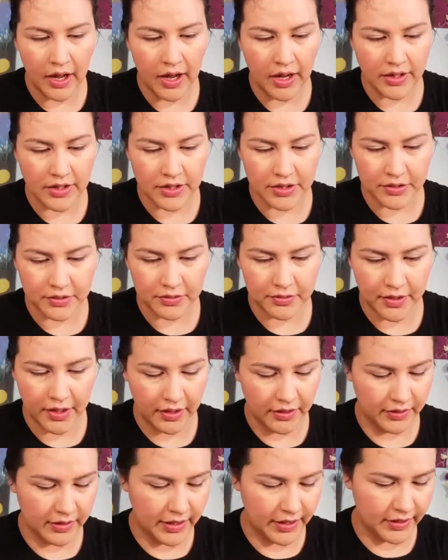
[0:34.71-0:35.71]
I just
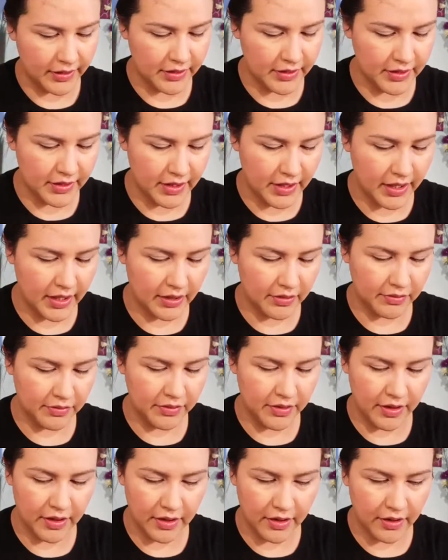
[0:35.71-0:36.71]
felt like sitting in
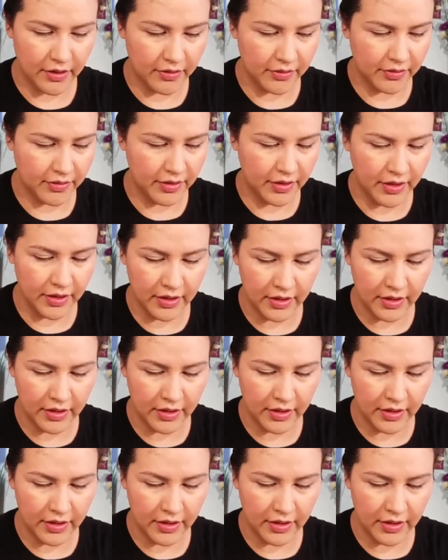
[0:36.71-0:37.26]
front of